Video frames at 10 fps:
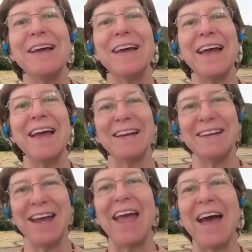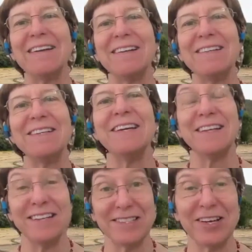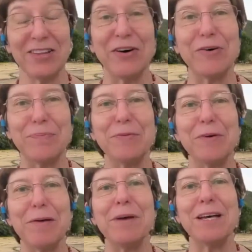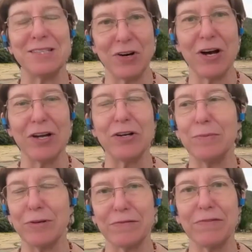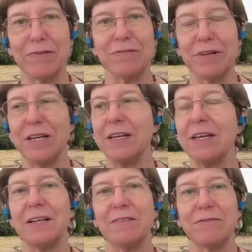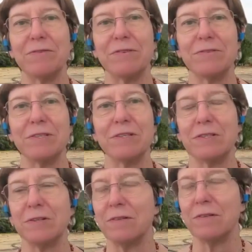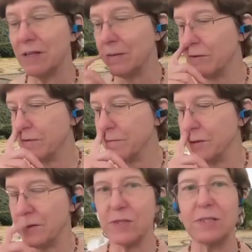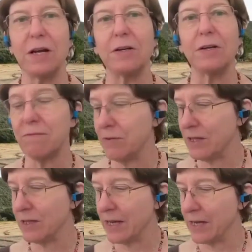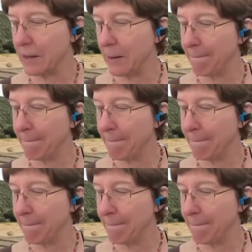And it is on the open web as an audiobook for free. And of course, it's also available for purchase, and I'll give you the link.